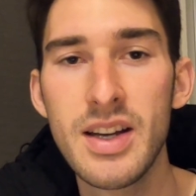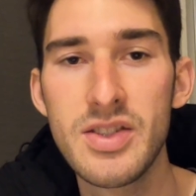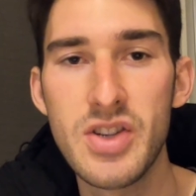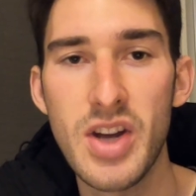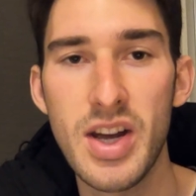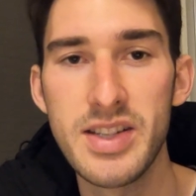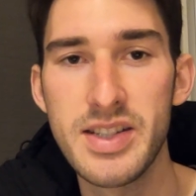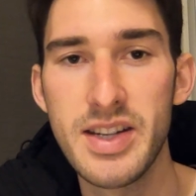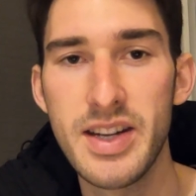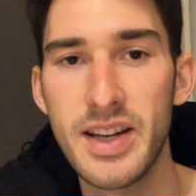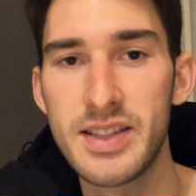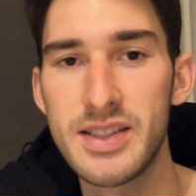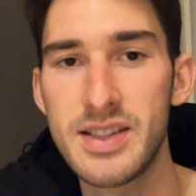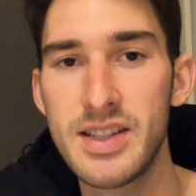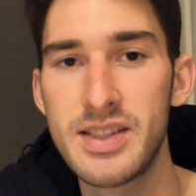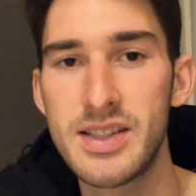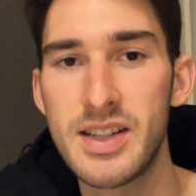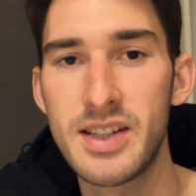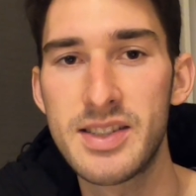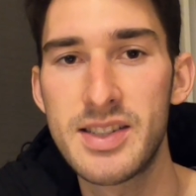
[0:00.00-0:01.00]

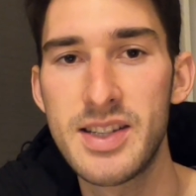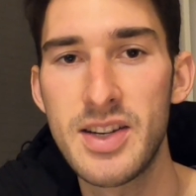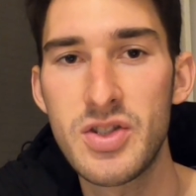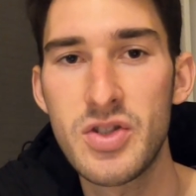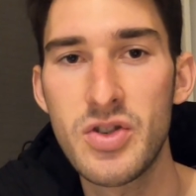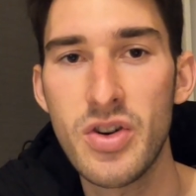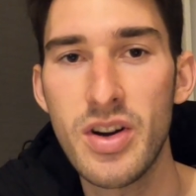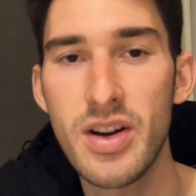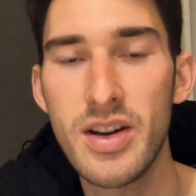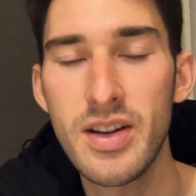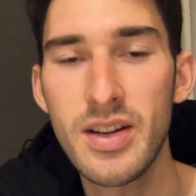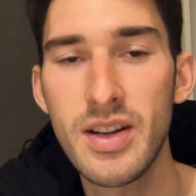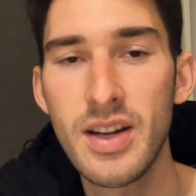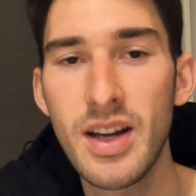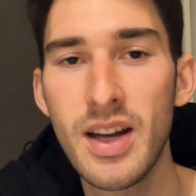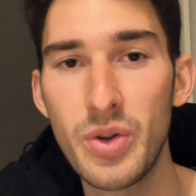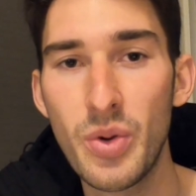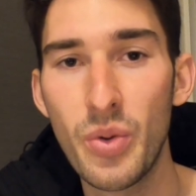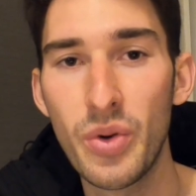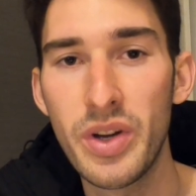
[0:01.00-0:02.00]
JZXs, etc.,
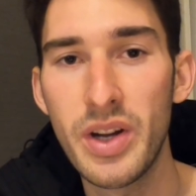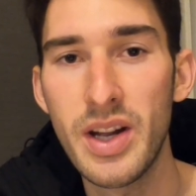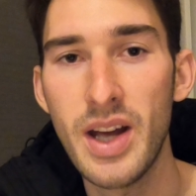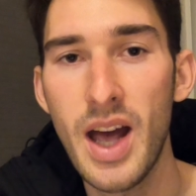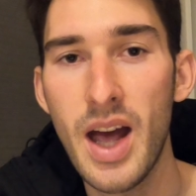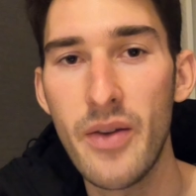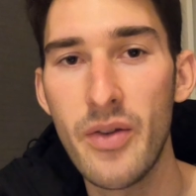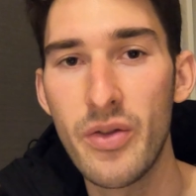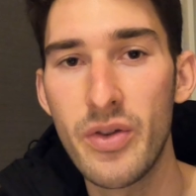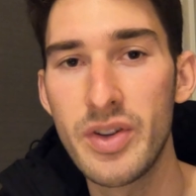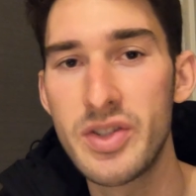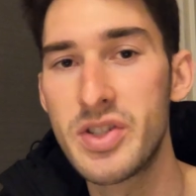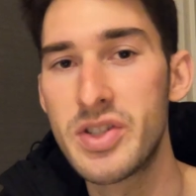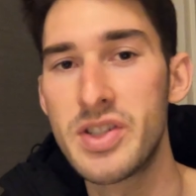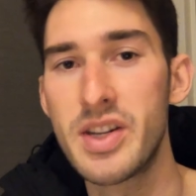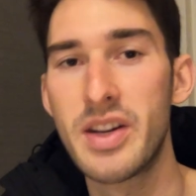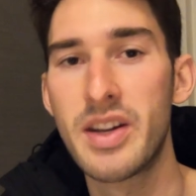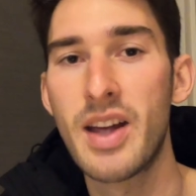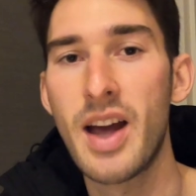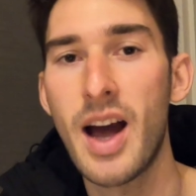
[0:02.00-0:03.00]
you will need to have a
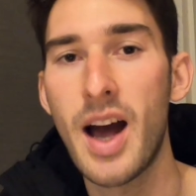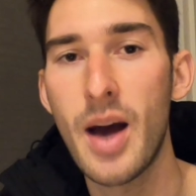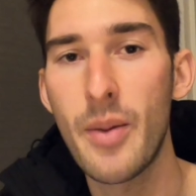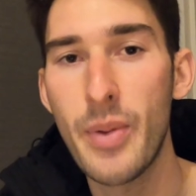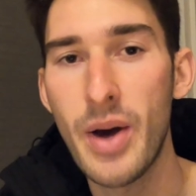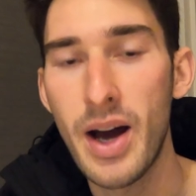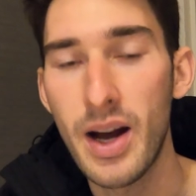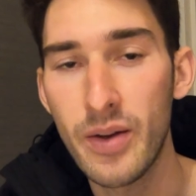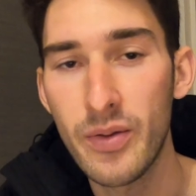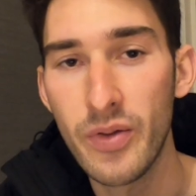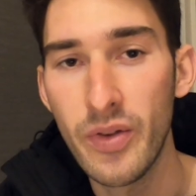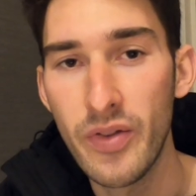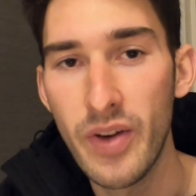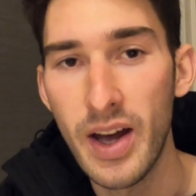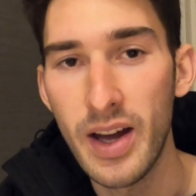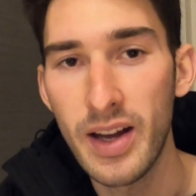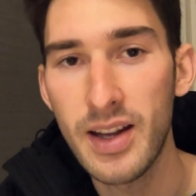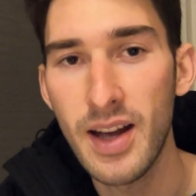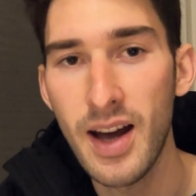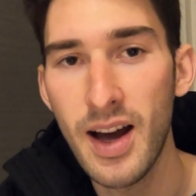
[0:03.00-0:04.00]
registered car park for
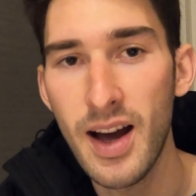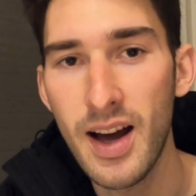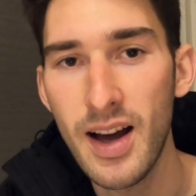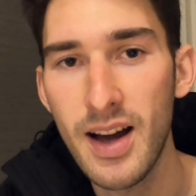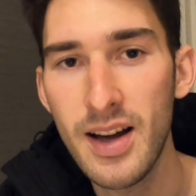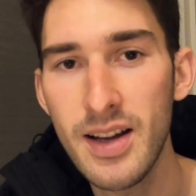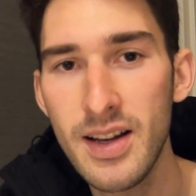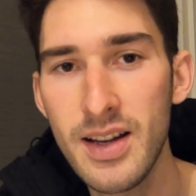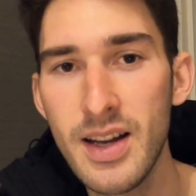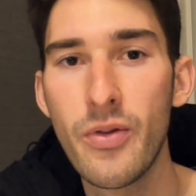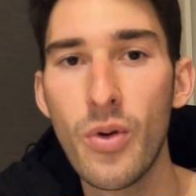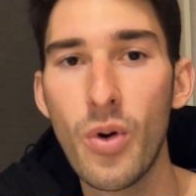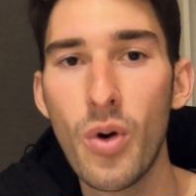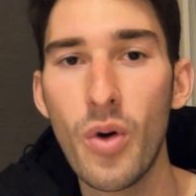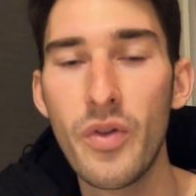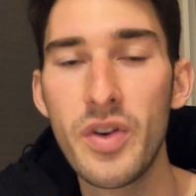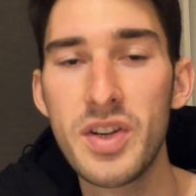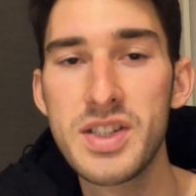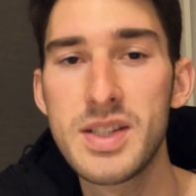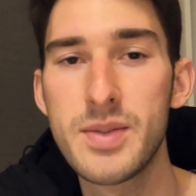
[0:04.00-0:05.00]
that car.
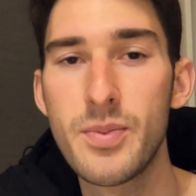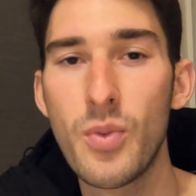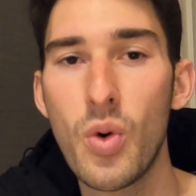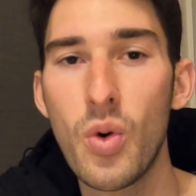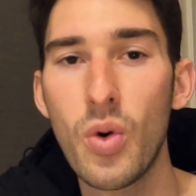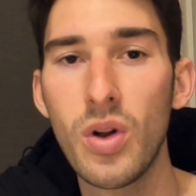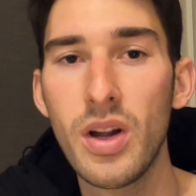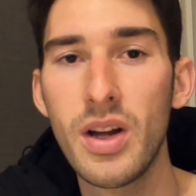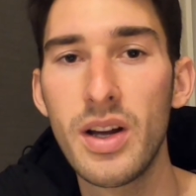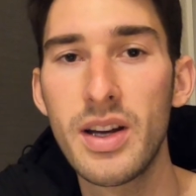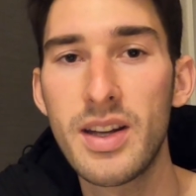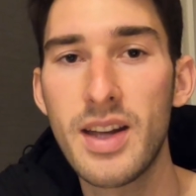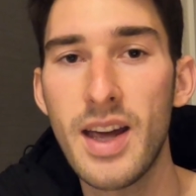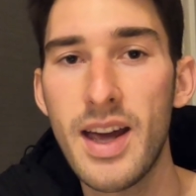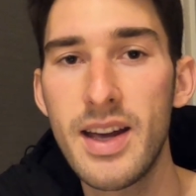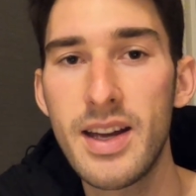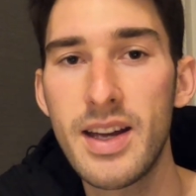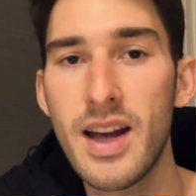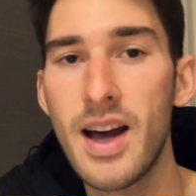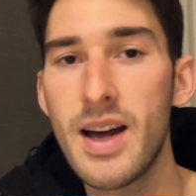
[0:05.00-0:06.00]
For the smaller
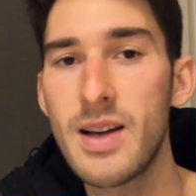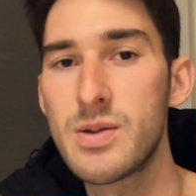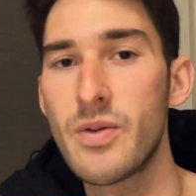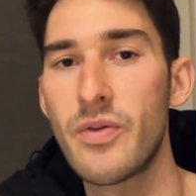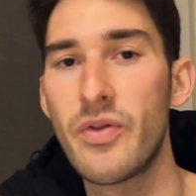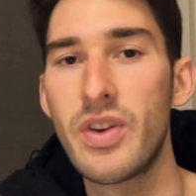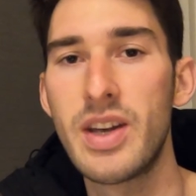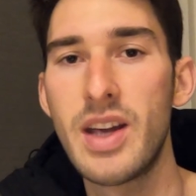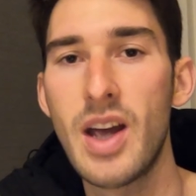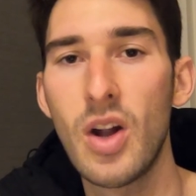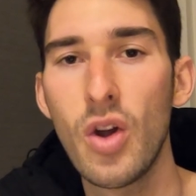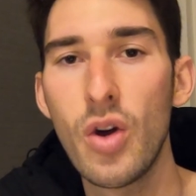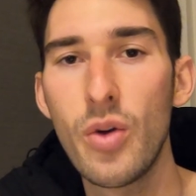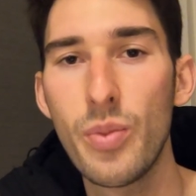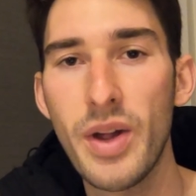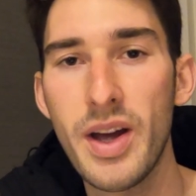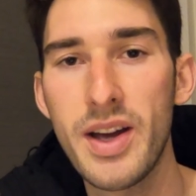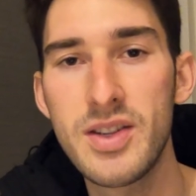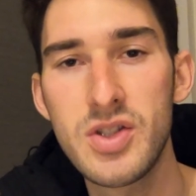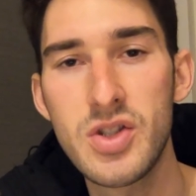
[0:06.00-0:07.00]
K cars with the yellow
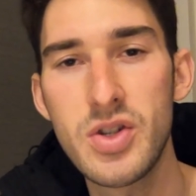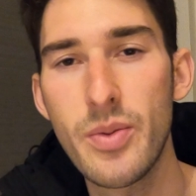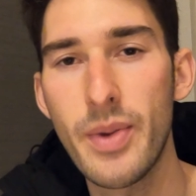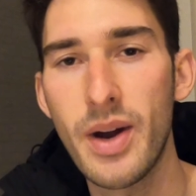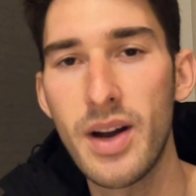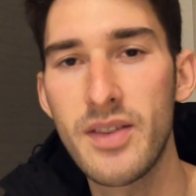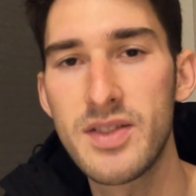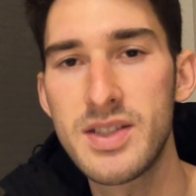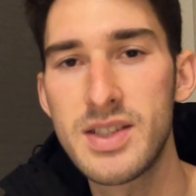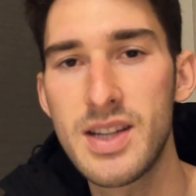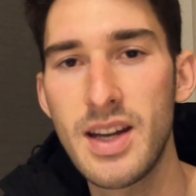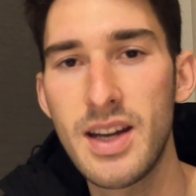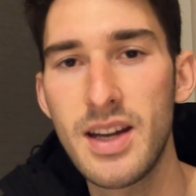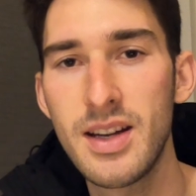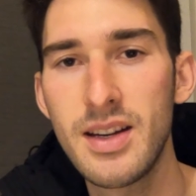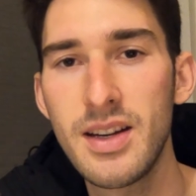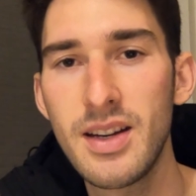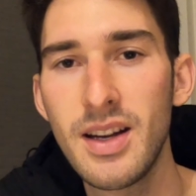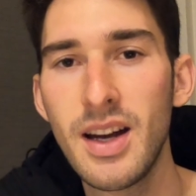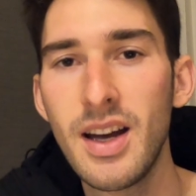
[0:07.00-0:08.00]
plates you might have
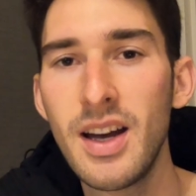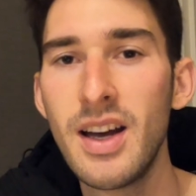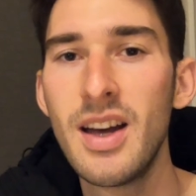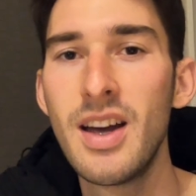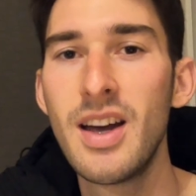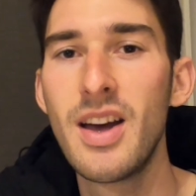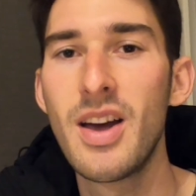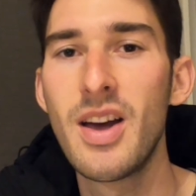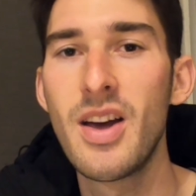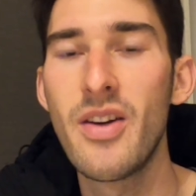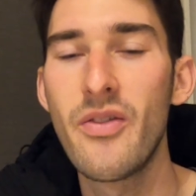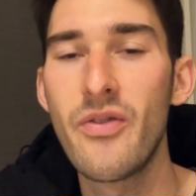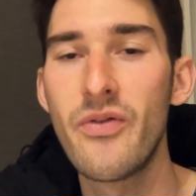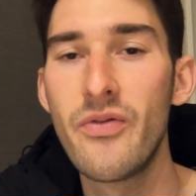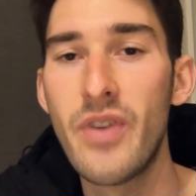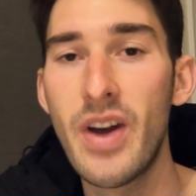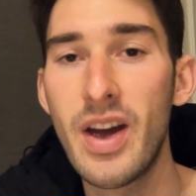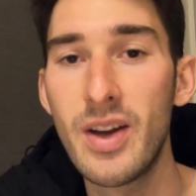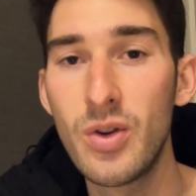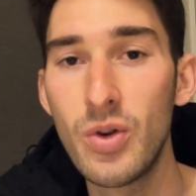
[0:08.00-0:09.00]
seen,
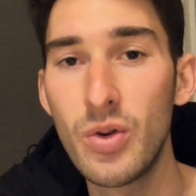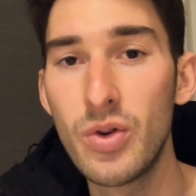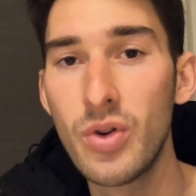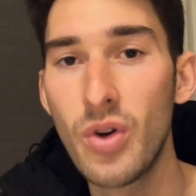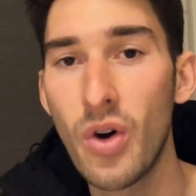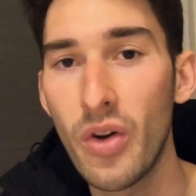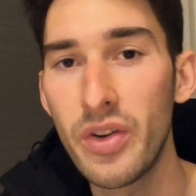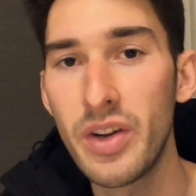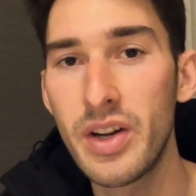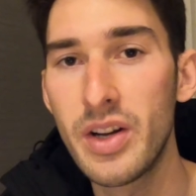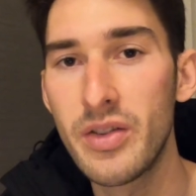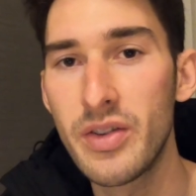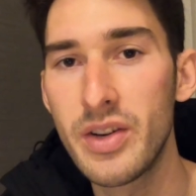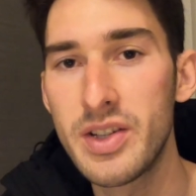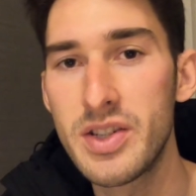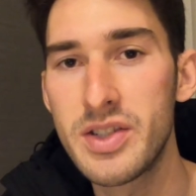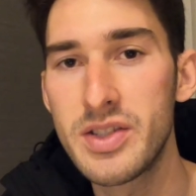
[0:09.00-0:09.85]
they do not need a